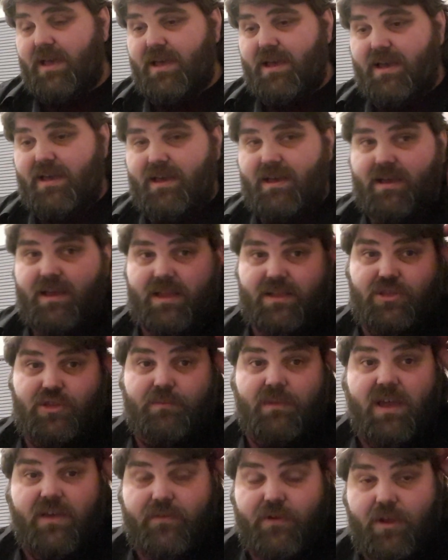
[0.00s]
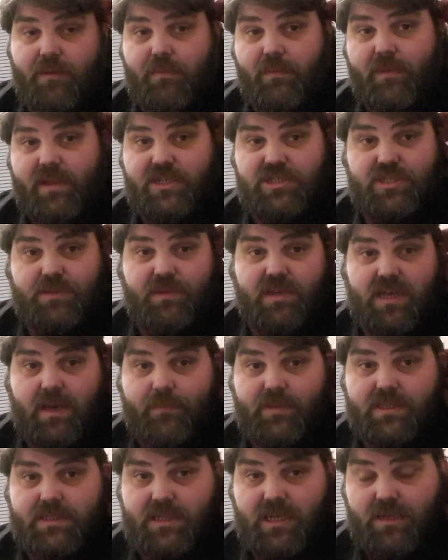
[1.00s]
and you might have heard me mention them a
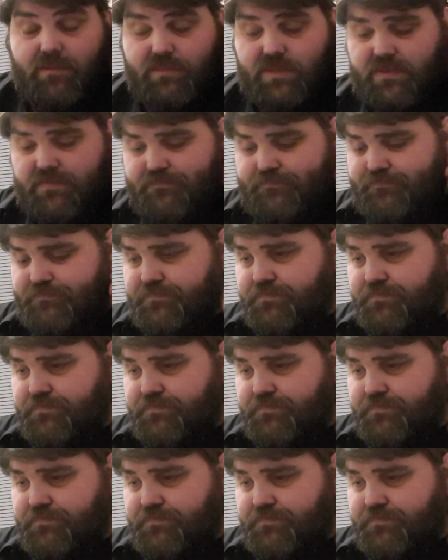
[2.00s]
couple of times.